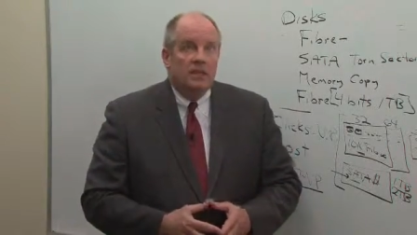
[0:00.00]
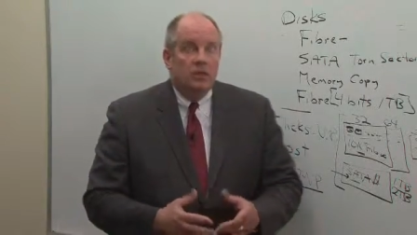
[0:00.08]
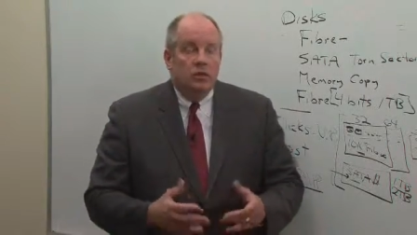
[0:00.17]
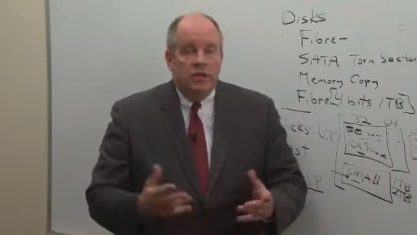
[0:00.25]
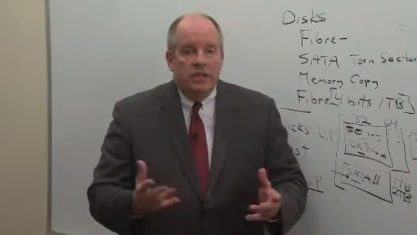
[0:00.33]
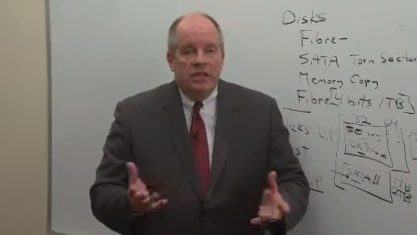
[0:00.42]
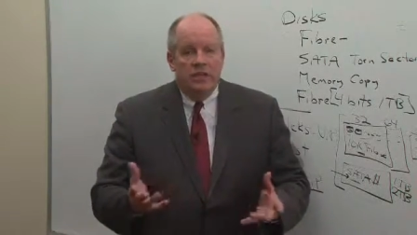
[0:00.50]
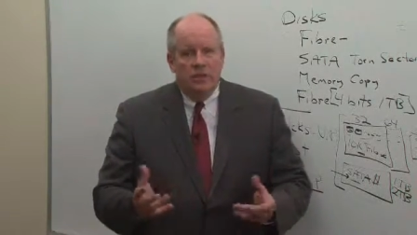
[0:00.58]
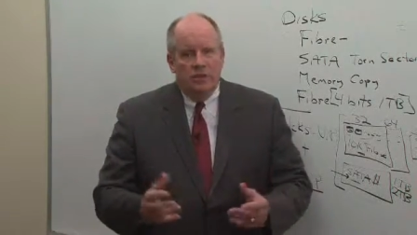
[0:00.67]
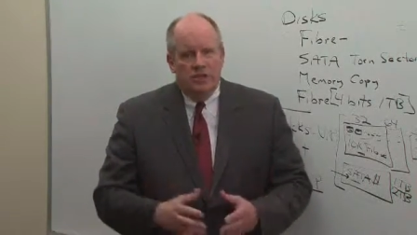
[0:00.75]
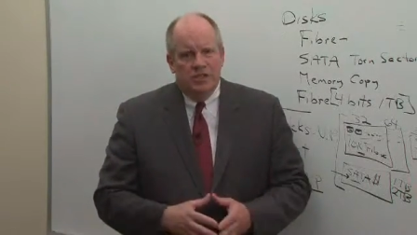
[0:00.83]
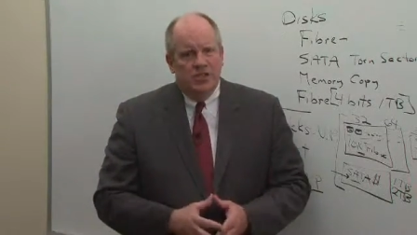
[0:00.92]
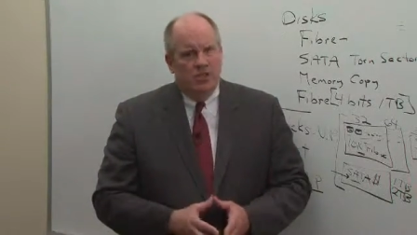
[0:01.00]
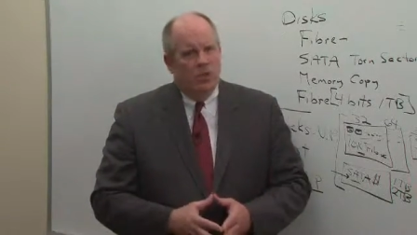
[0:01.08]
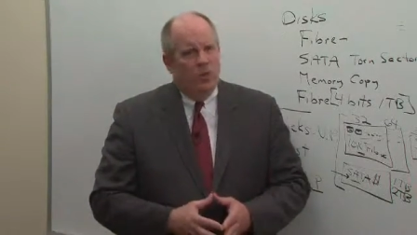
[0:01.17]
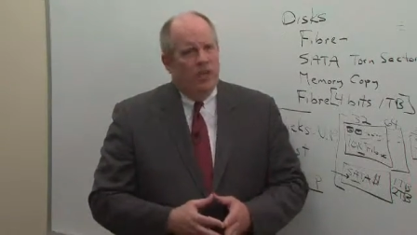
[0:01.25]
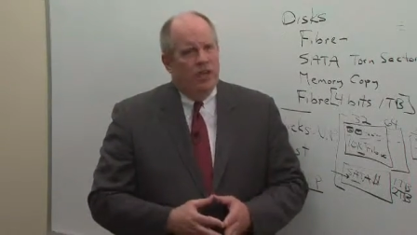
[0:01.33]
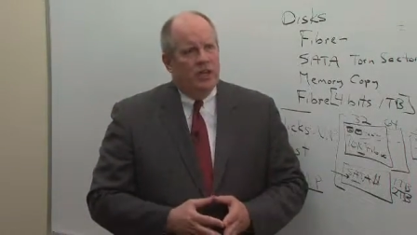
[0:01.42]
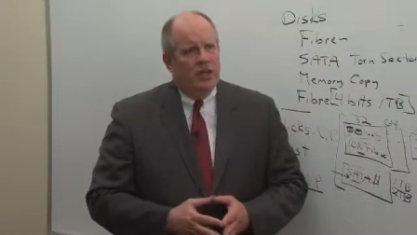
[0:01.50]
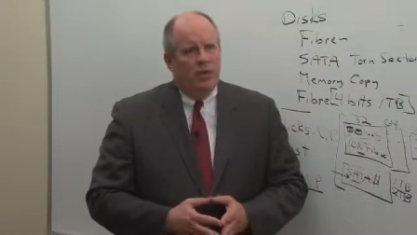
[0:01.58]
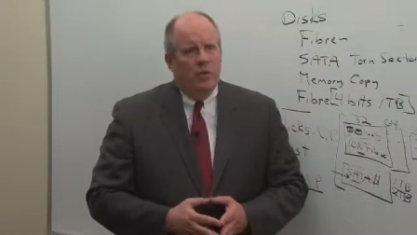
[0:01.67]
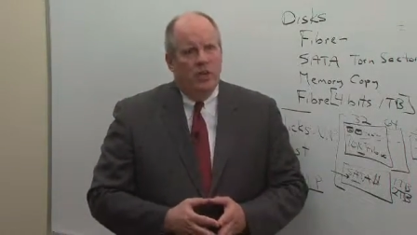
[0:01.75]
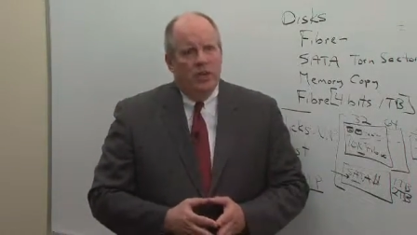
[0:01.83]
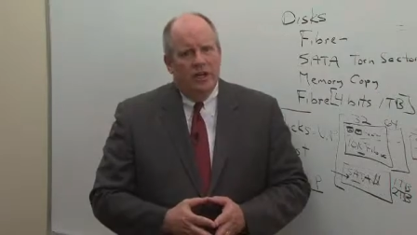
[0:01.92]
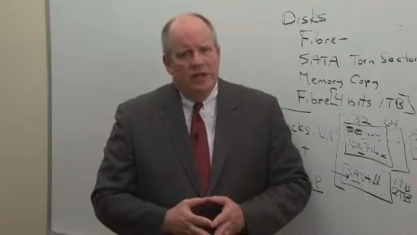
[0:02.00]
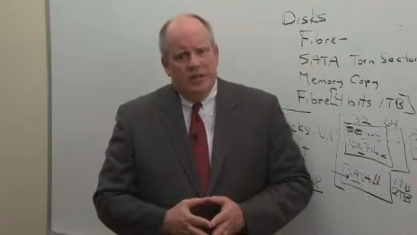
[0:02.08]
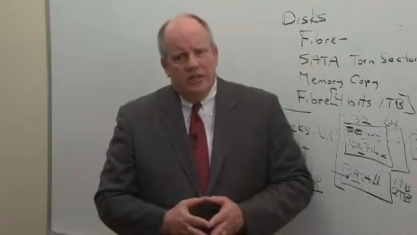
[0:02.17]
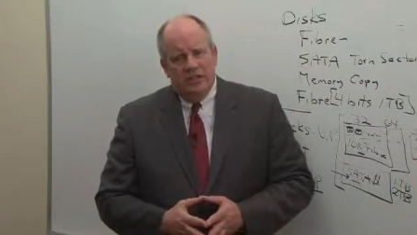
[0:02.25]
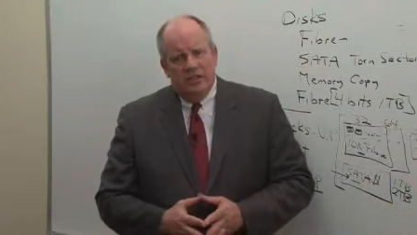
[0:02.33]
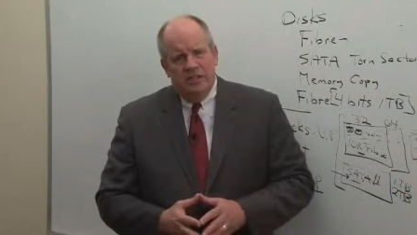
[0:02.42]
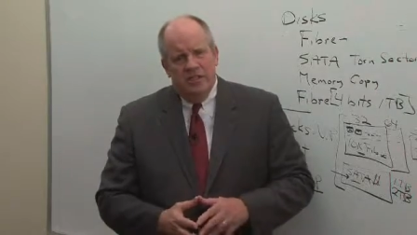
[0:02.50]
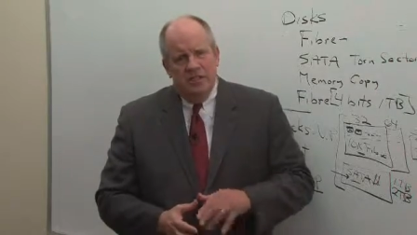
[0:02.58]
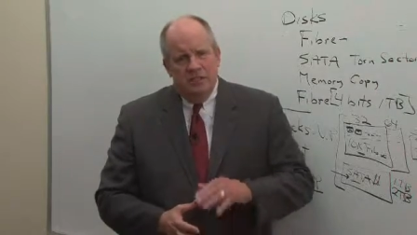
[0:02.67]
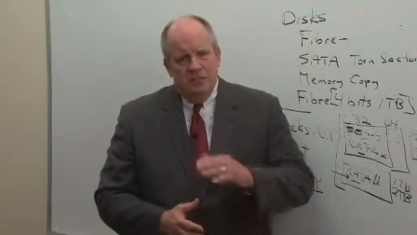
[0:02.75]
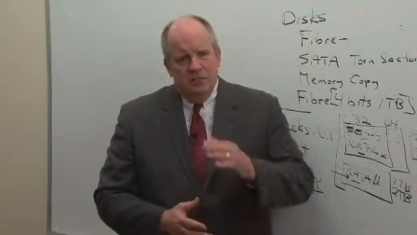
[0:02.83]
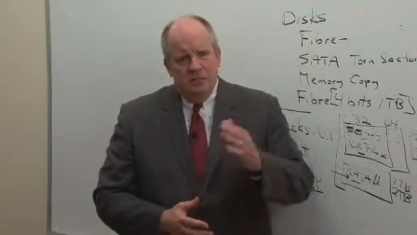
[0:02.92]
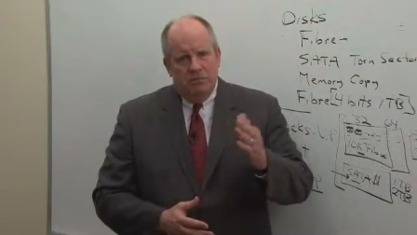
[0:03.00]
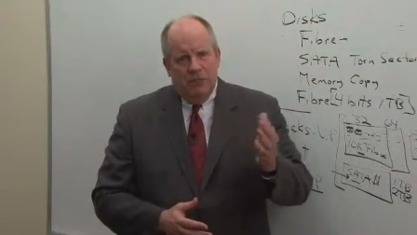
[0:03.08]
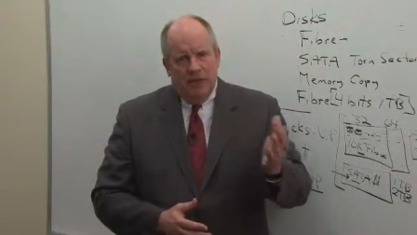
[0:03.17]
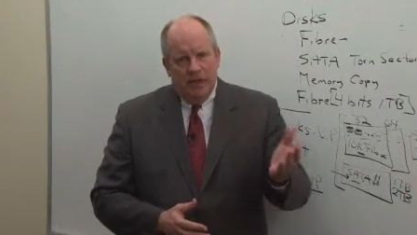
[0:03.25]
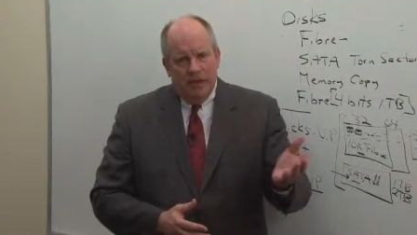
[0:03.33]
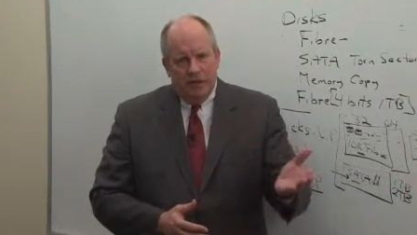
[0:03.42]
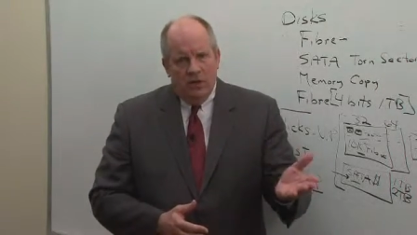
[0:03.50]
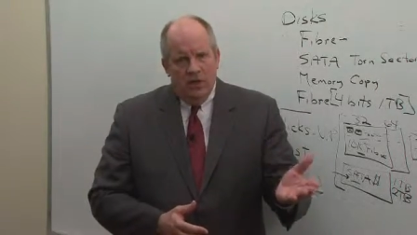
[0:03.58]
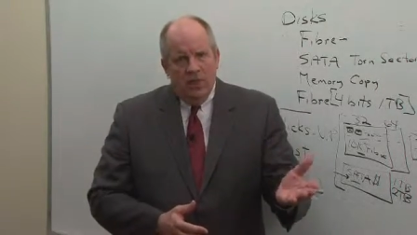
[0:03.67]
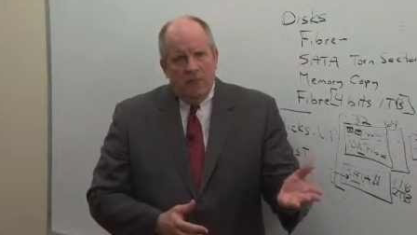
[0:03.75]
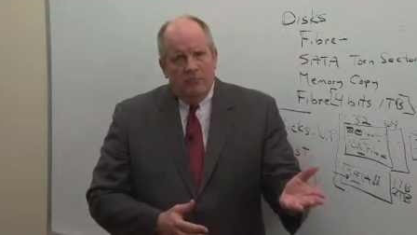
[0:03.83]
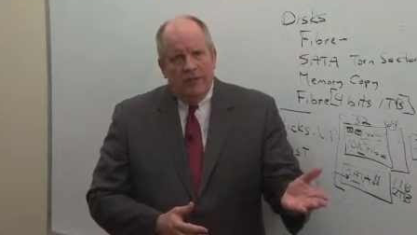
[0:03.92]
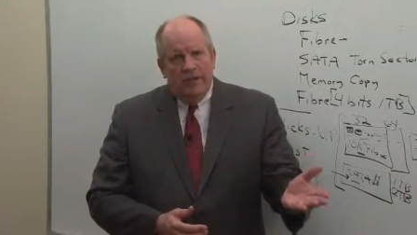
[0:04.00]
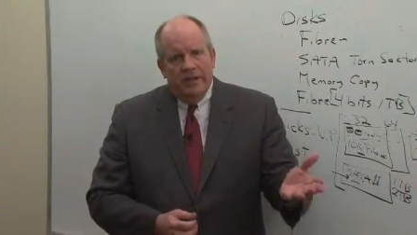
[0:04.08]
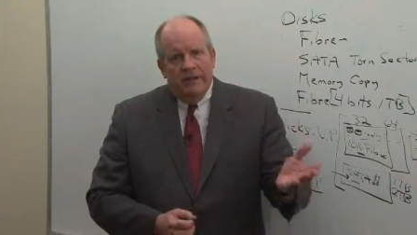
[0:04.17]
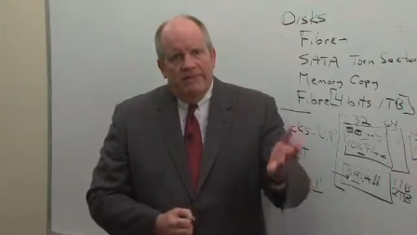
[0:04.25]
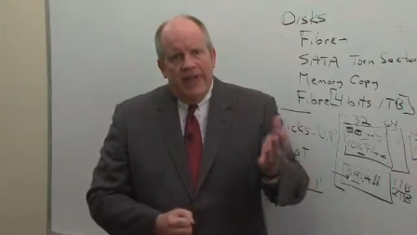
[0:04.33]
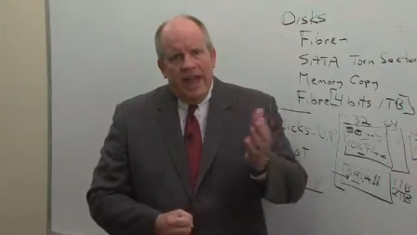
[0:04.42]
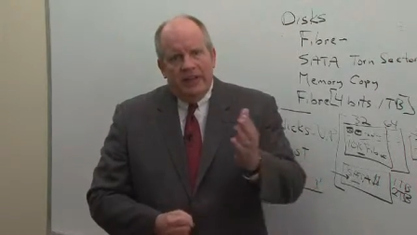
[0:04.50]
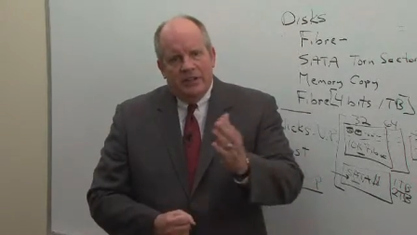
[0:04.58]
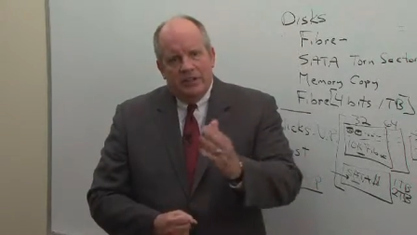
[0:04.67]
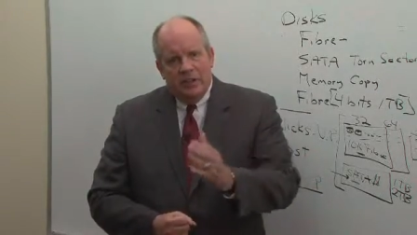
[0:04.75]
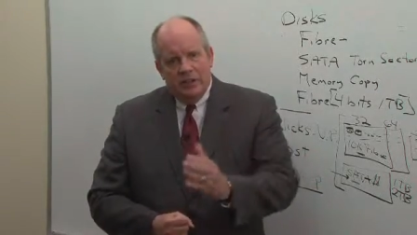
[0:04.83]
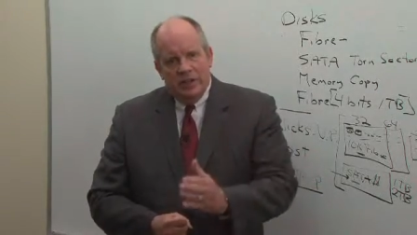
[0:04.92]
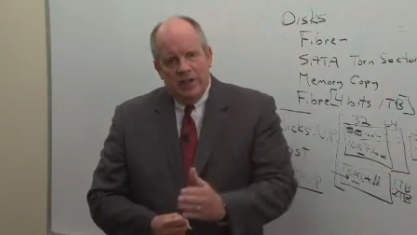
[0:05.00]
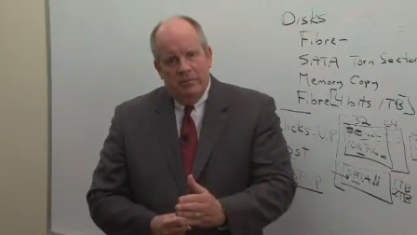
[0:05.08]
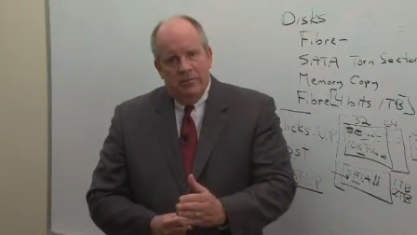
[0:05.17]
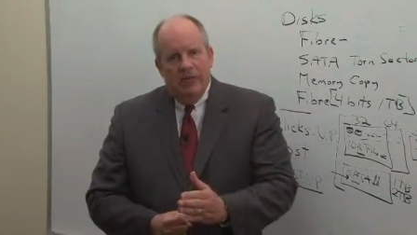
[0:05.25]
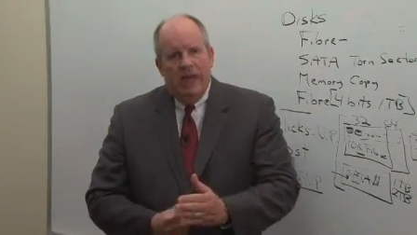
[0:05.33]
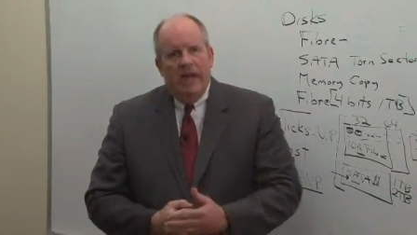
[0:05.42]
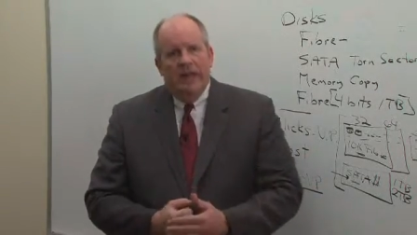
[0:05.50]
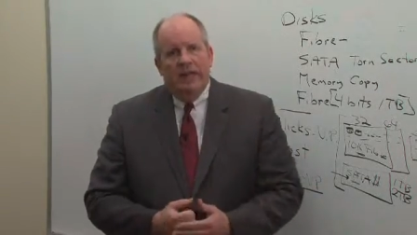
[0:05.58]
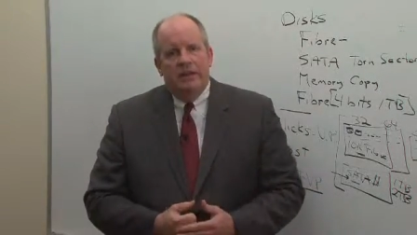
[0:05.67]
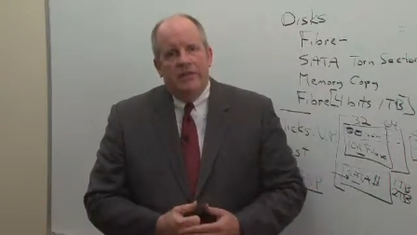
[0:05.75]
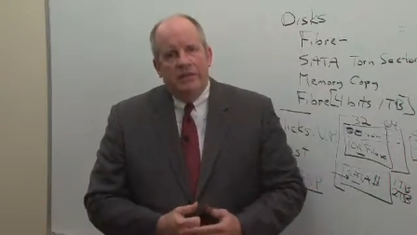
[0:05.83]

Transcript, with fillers: you can get into a situation where it seems minor, but in fact it turns out to be high end.